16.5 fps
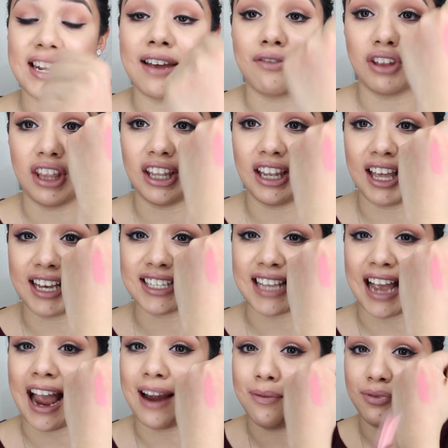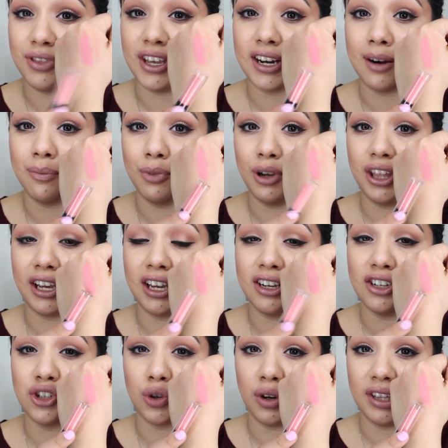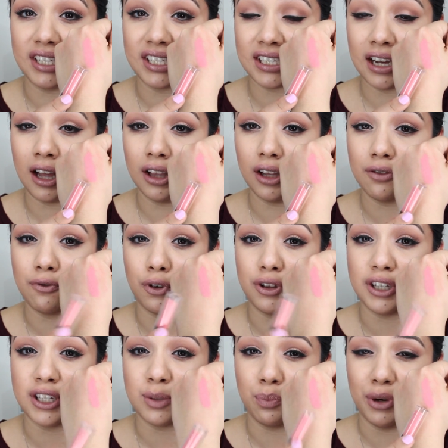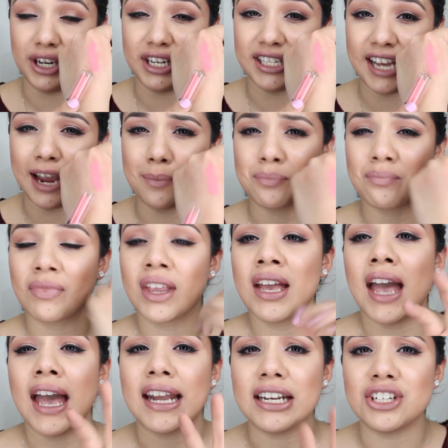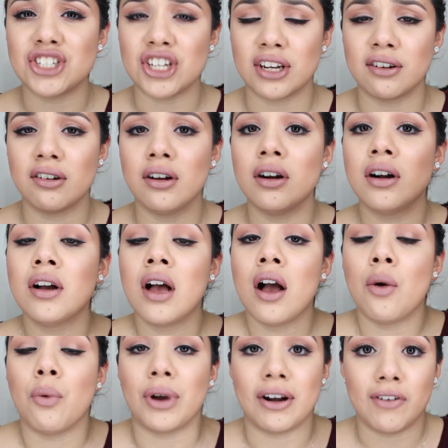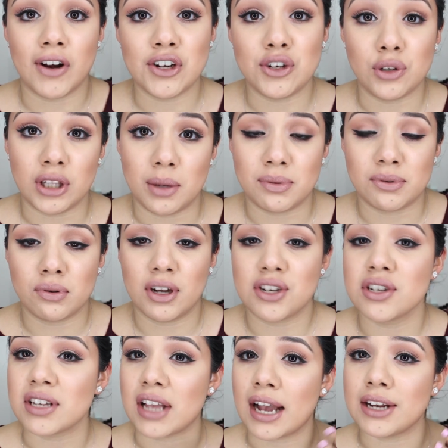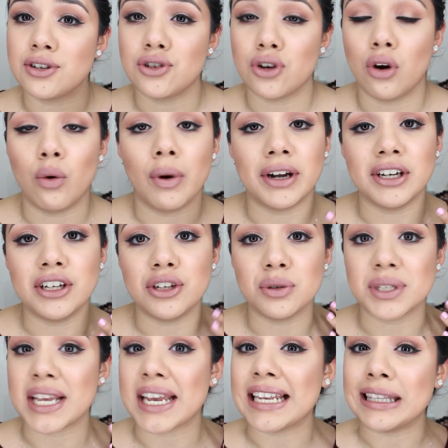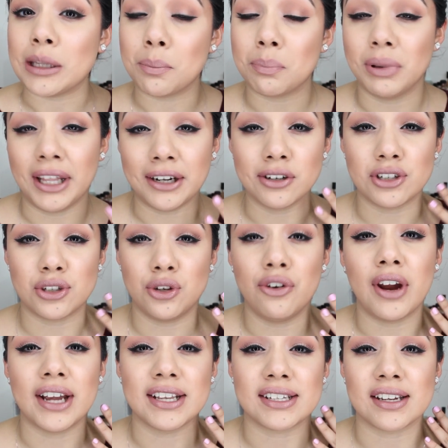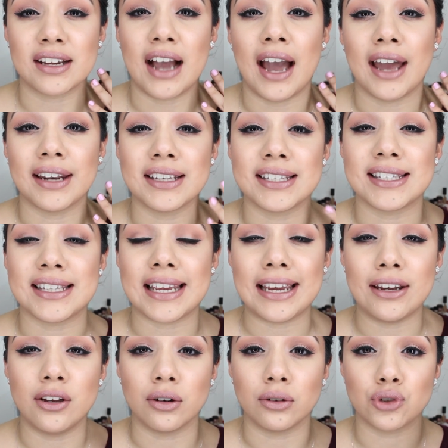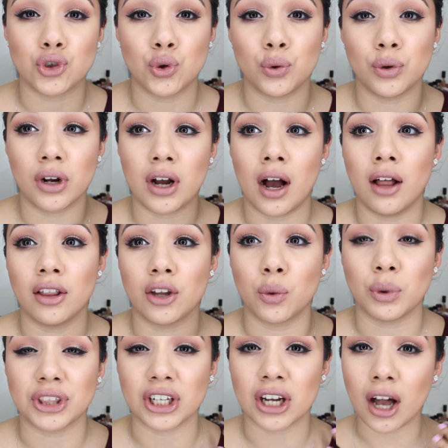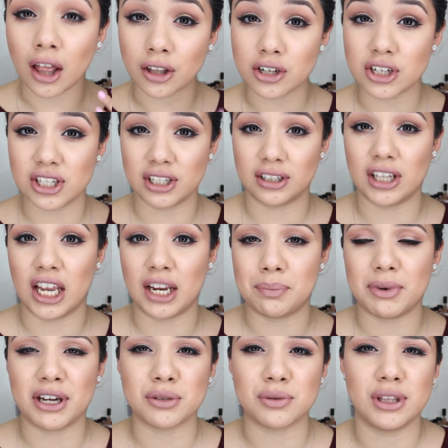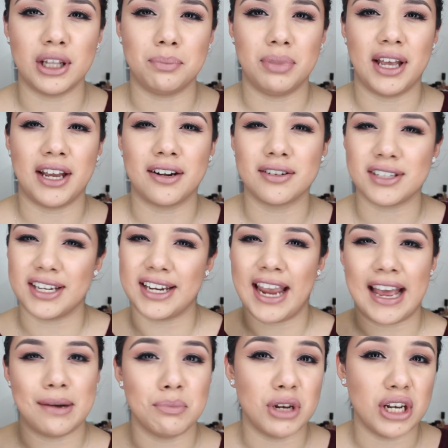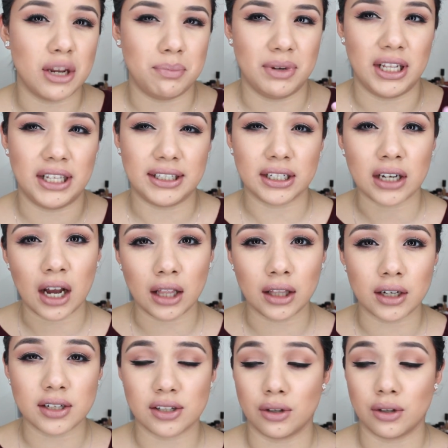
Nevertheless, I think I'm really gonna enjoy this color for the springtime. And in general, whenever I do lip swatches, I don't want to use a lip liner, so you guys can kind of see, you know, true to color what the colors look like, because lip liners, they can manipulate the color.